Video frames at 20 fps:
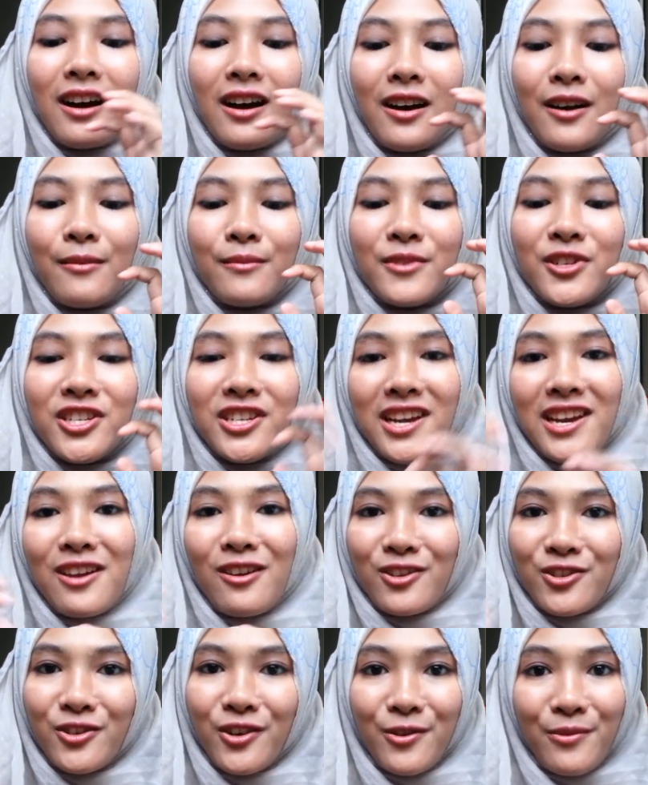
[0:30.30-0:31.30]
um, share
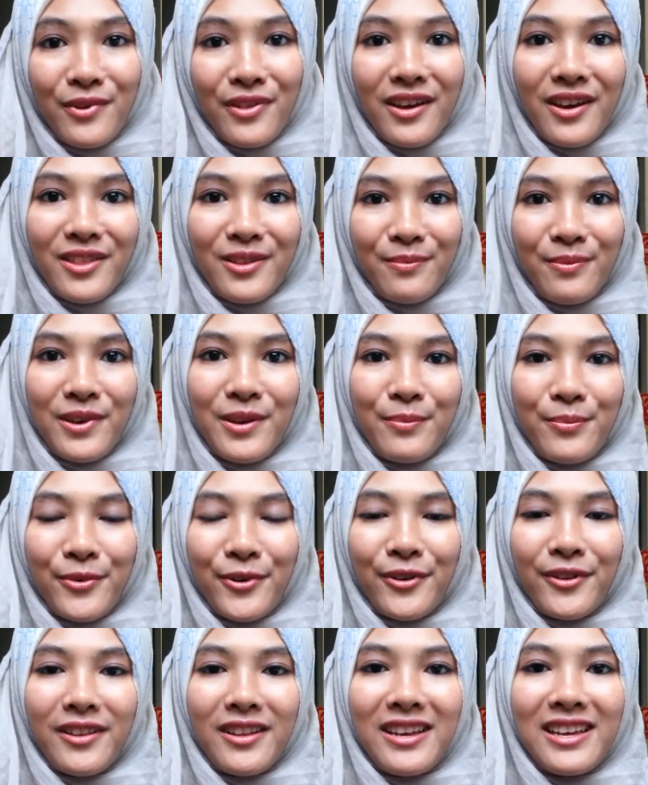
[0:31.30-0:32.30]
your joy with other
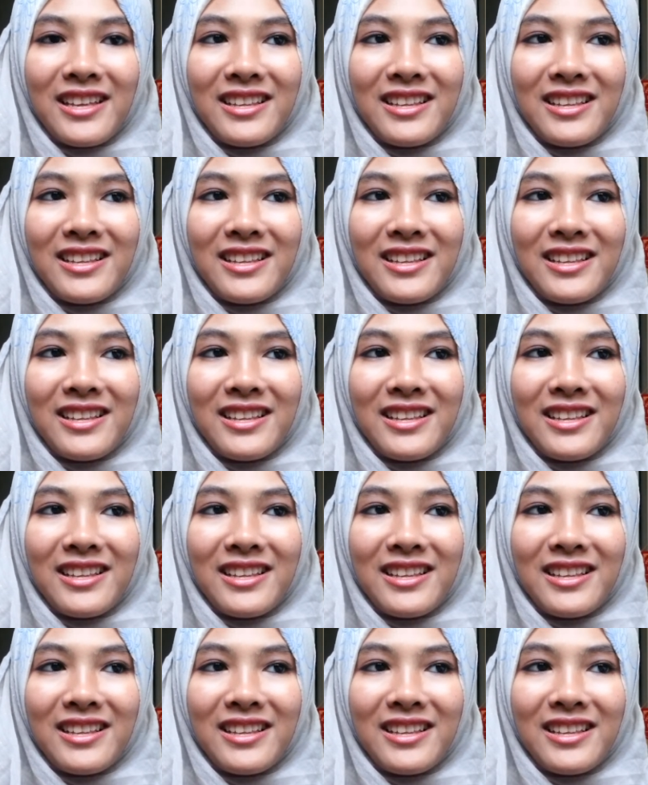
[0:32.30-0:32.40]
people.